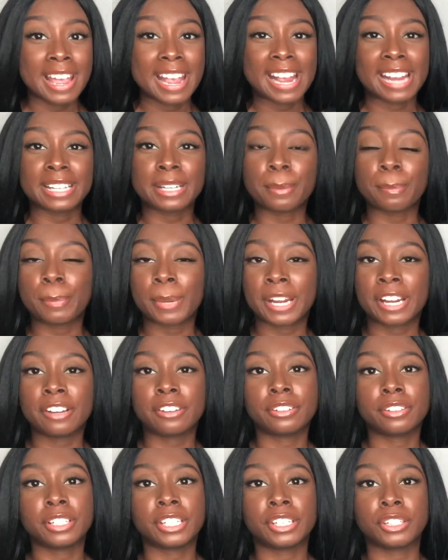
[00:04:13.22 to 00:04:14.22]
And
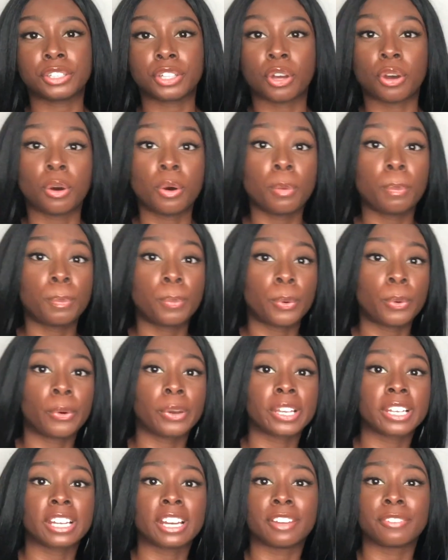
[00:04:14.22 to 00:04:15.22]
apparently the whole
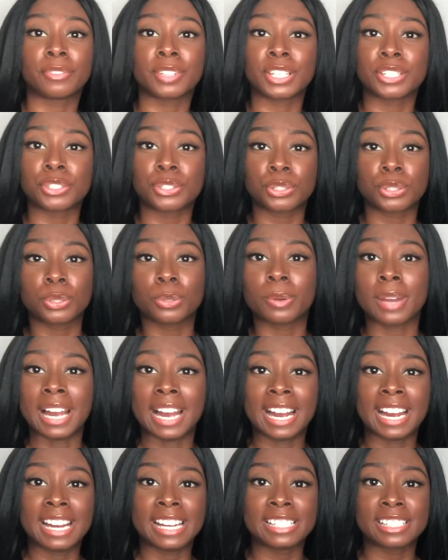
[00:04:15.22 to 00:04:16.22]
point of these 2
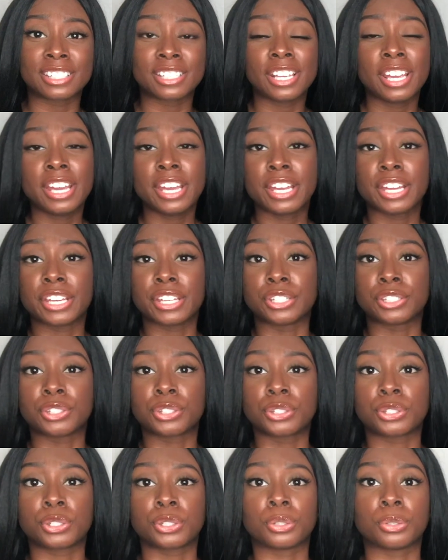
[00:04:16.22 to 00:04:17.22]
ads is
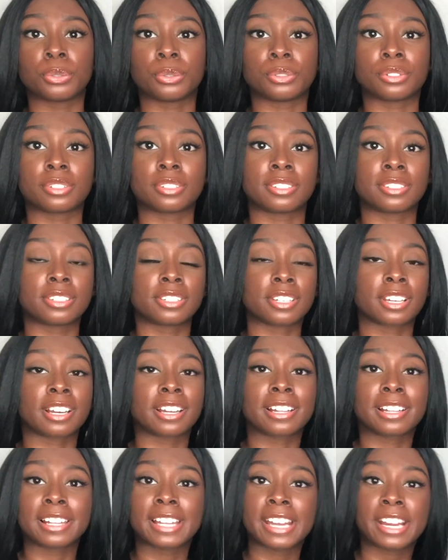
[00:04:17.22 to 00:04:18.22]
to
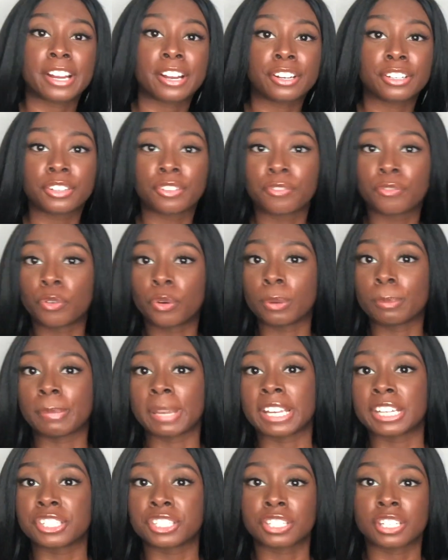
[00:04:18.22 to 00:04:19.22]
declare the
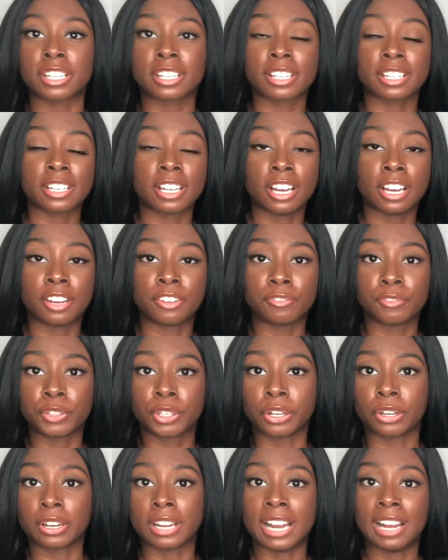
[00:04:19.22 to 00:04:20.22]
formation of
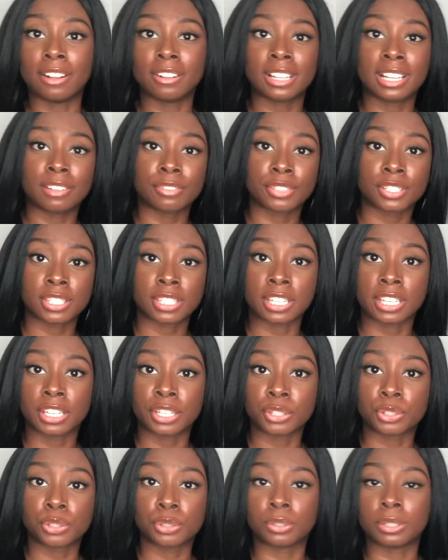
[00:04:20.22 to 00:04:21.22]
your
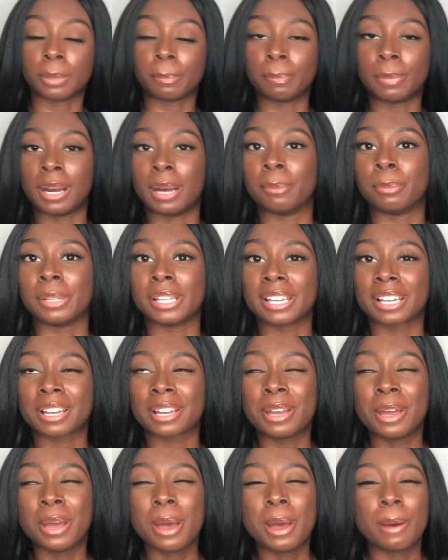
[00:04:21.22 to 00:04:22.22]
LLC to the public.
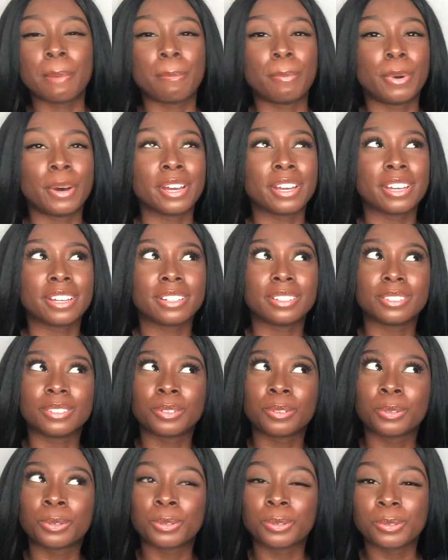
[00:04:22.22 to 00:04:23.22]
But
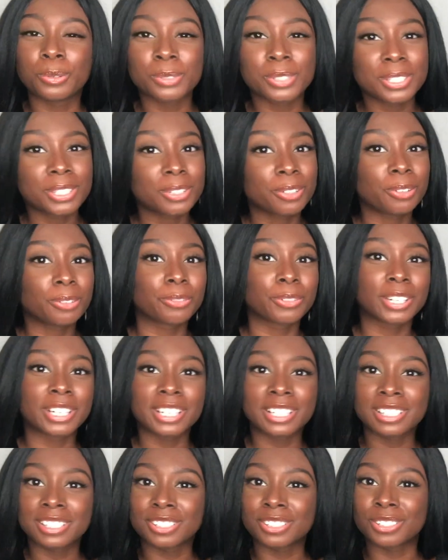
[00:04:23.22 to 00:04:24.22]
who still
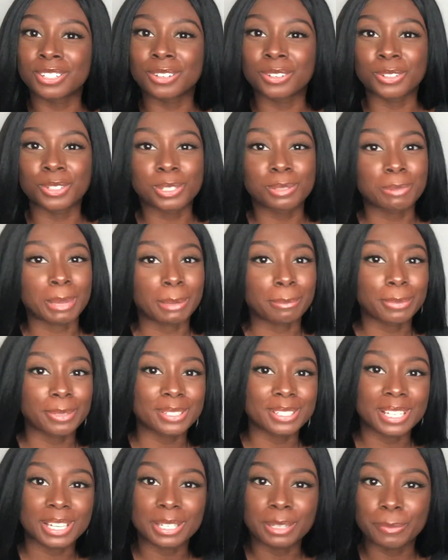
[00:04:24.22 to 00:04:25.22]
reads the newspapers
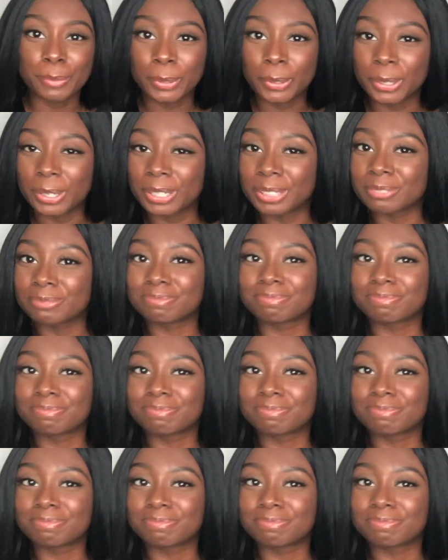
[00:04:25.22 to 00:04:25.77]
anymore?